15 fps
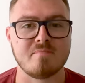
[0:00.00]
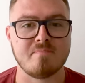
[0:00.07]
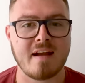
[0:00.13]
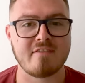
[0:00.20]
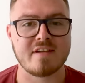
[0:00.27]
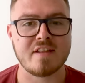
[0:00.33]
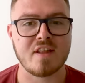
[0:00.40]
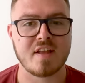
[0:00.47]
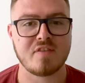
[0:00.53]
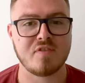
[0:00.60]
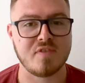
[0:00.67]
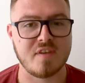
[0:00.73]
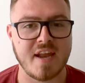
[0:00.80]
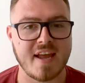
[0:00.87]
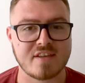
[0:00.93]
marry like
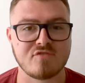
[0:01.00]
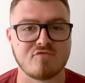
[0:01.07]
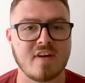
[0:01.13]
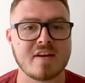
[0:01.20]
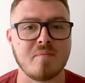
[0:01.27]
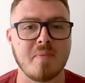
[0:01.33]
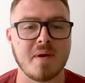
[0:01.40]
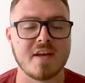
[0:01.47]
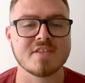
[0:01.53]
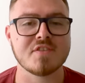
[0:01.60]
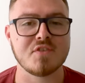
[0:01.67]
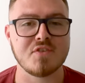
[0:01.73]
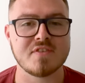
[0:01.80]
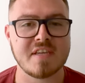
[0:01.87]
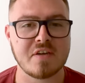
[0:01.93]
the next random person that
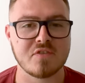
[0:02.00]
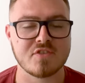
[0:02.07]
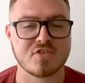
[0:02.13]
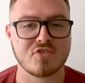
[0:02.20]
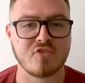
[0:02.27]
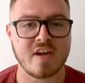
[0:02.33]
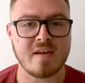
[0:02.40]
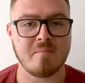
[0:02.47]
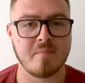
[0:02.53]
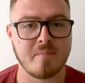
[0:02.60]
you see on the street.